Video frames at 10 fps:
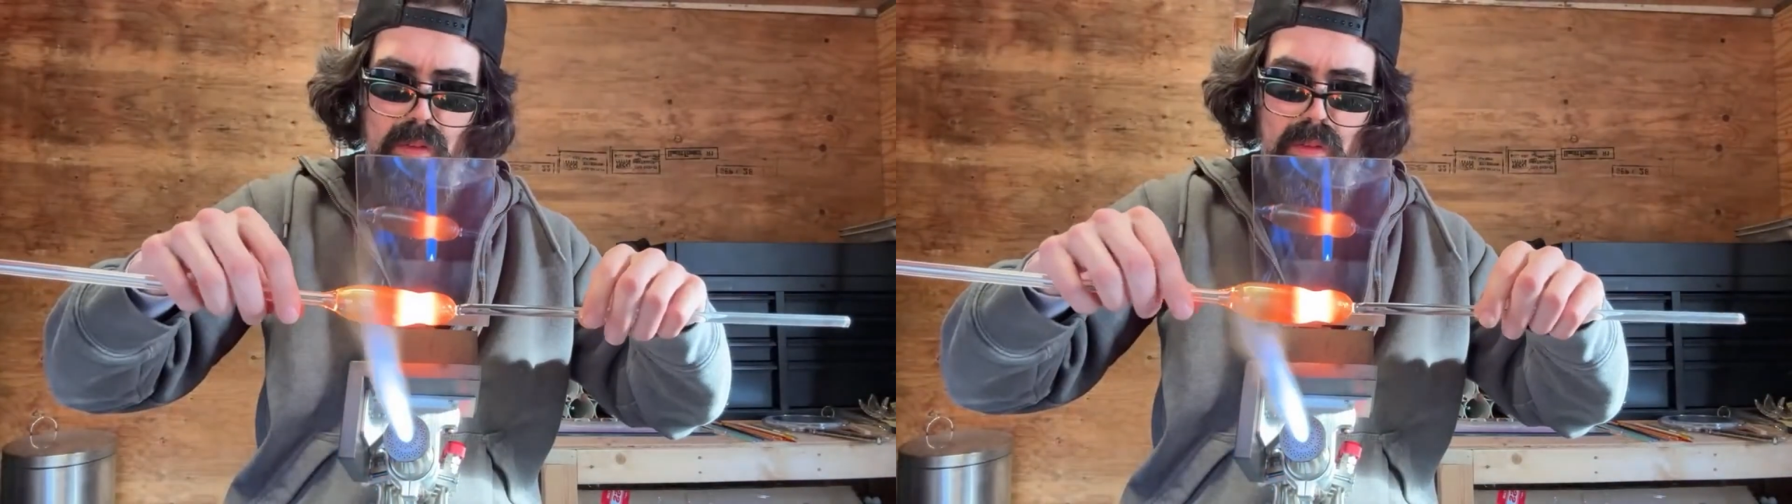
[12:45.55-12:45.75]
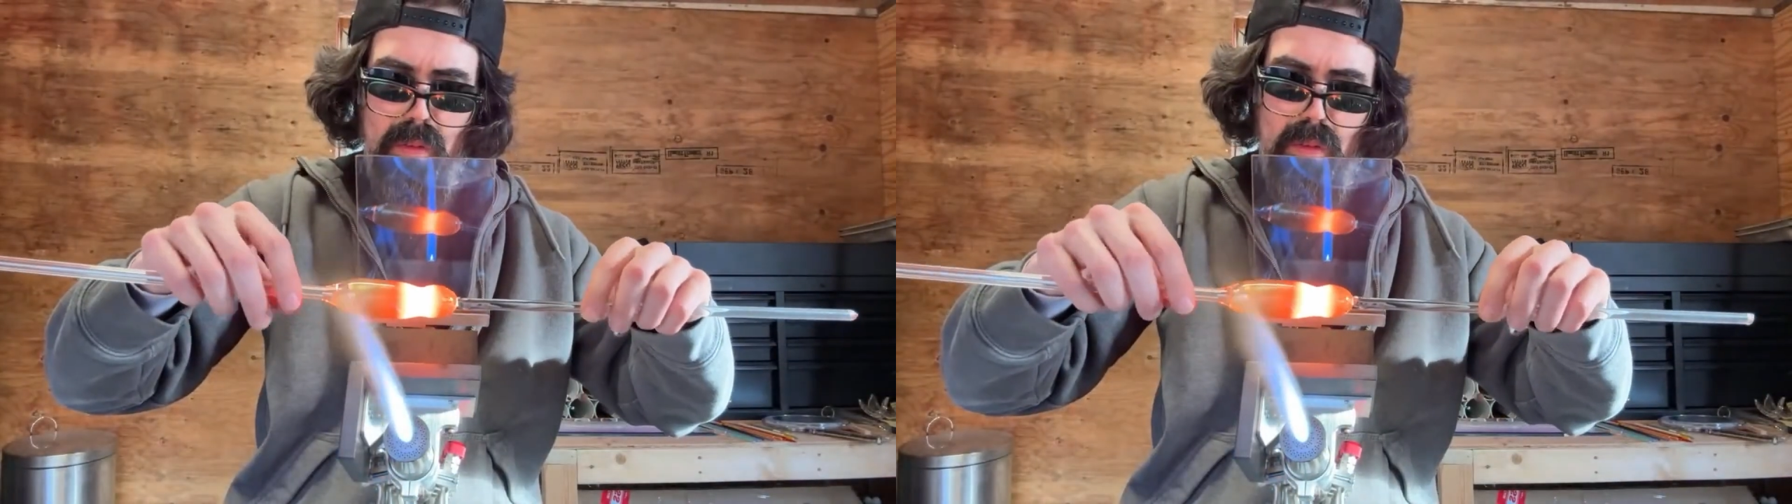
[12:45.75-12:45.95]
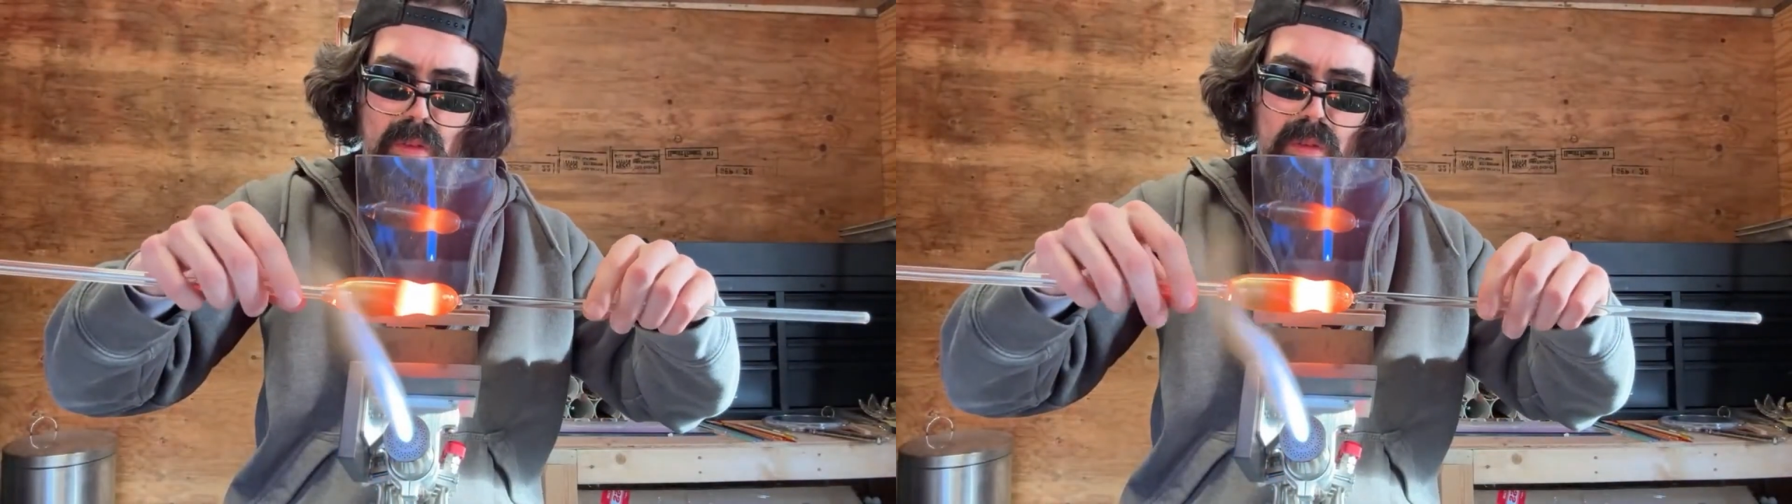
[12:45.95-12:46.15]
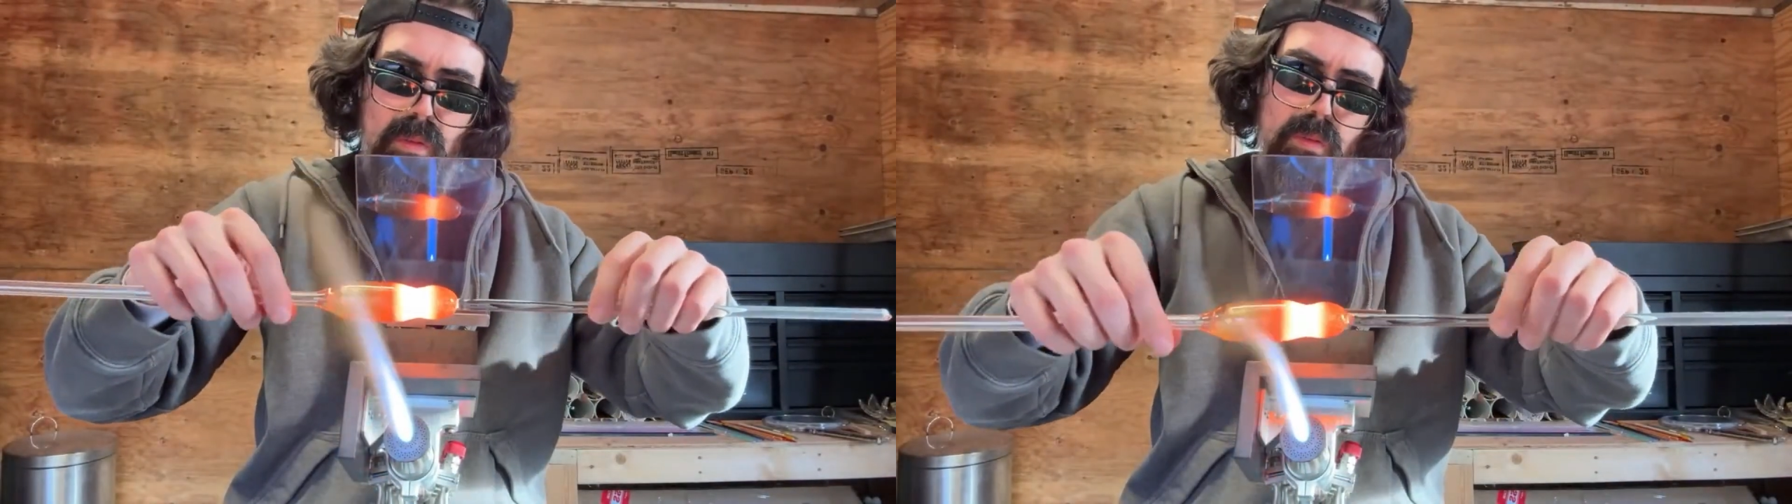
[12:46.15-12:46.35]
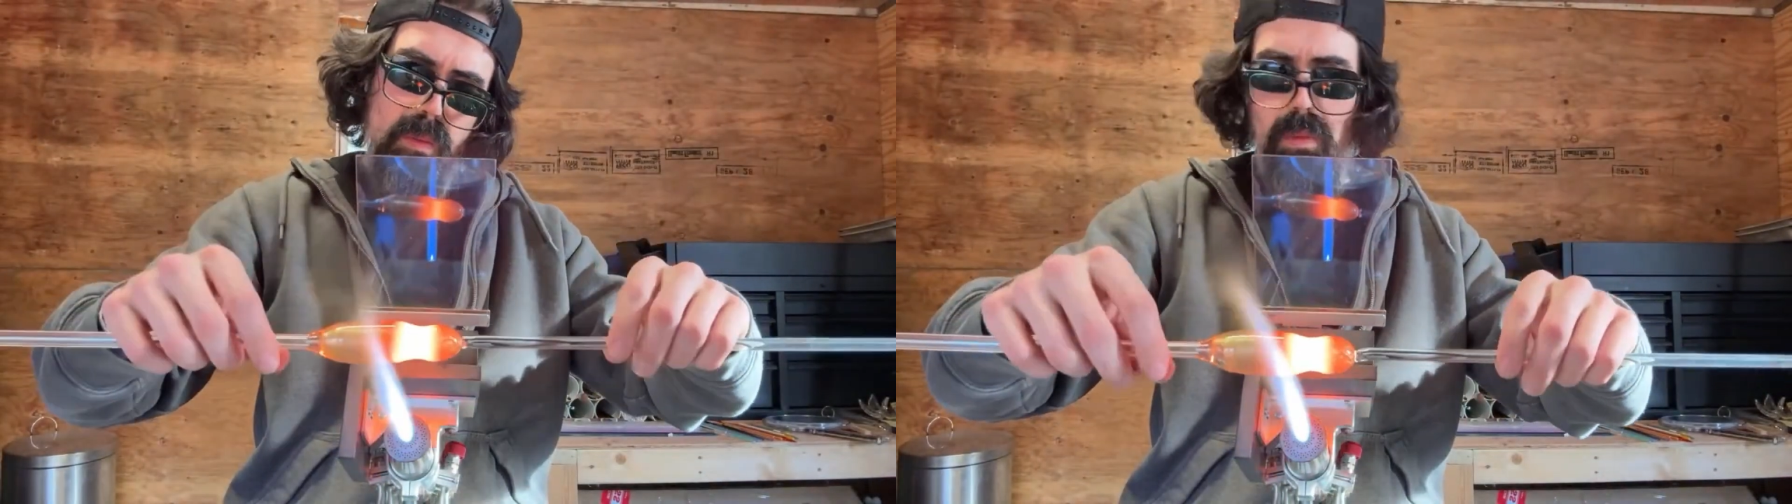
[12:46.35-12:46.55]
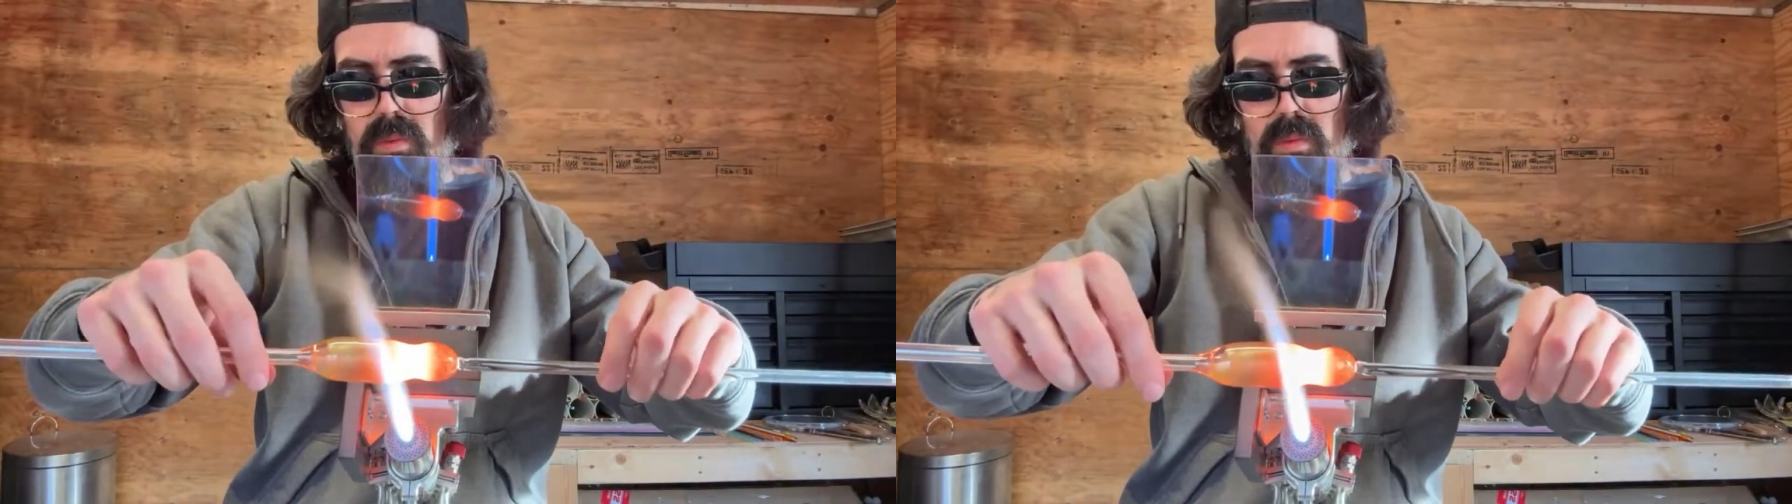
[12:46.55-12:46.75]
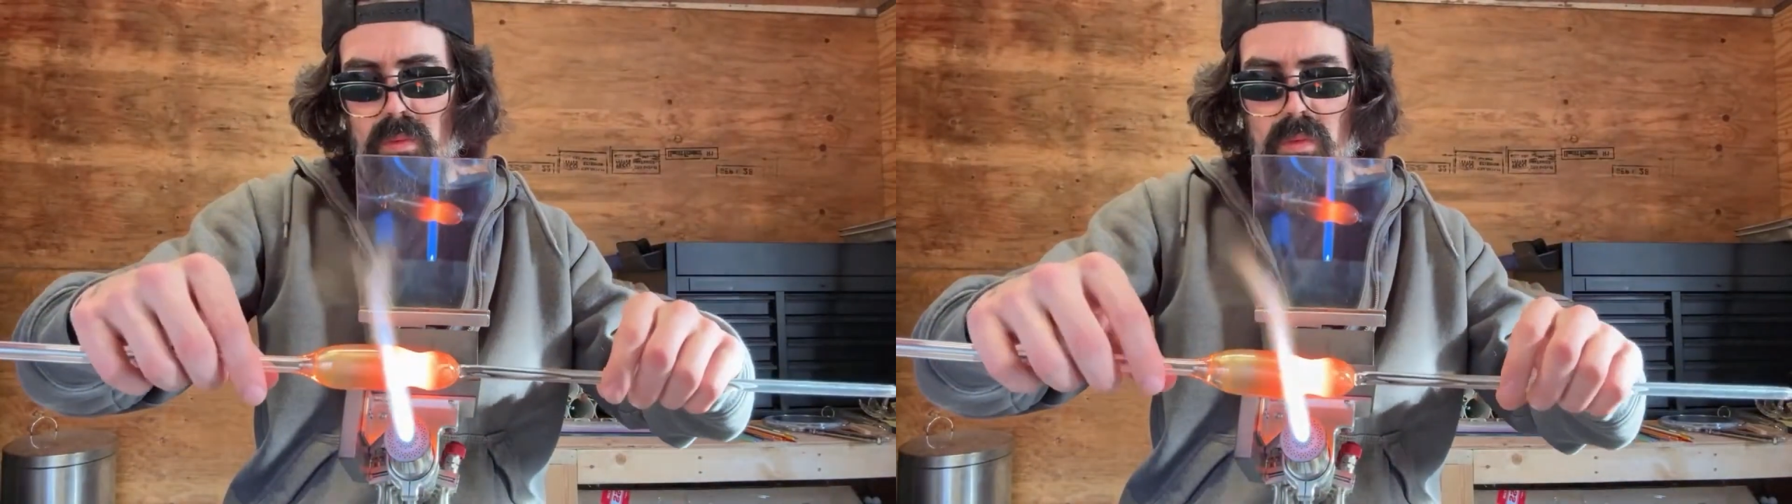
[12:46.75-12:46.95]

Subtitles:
and puff into it